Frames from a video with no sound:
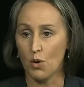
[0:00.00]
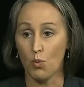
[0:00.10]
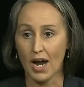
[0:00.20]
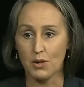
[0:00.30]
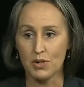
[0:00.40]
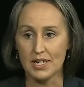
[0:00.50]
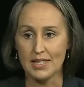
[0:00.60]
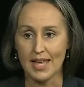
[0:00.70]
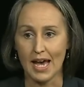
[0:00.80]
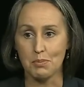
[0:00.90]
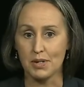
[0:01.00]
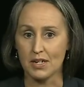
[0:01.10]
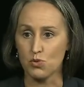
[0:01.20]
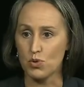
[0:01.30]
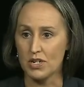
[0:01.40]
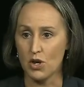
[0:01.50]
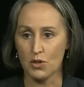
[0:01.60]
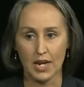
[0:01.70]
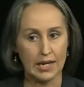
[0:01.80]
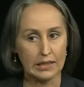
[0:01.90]
Why do we need that? Because we know
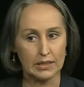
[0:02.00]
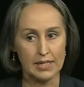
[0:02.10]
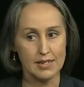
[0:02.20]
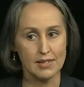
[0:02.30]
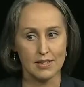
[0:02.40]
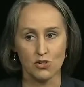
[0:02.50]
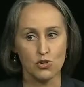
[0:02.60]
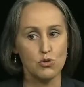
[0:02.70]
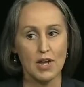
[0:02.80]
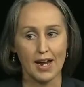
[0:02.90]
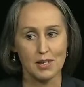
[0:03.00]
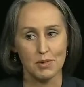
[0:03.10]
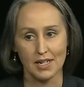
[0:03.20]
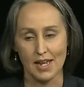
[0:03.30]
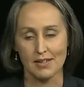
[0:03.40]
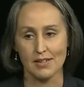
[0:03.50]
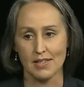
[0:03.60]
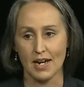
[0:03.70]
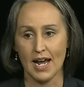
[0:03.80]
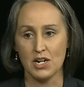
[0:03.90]
that at least in two documented cases
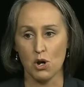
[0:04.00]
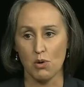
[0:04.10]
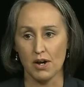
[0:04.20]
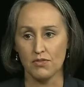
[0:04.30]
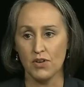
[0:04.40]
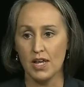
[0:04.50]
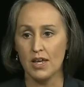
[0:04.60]
that I know of,